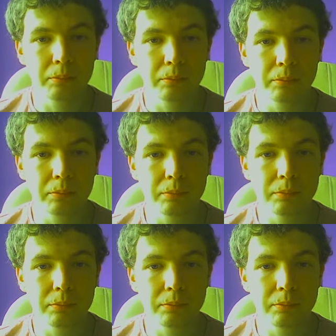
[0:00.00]

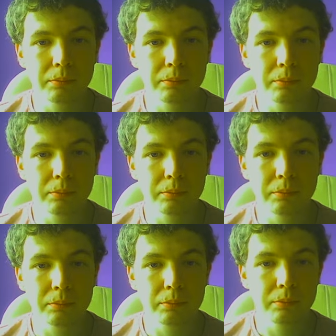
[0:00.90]

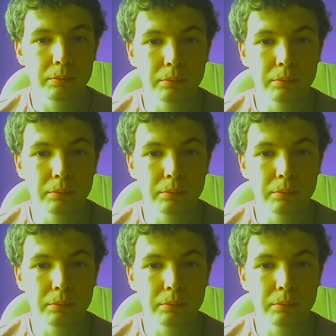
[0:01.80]
Nobody speaks.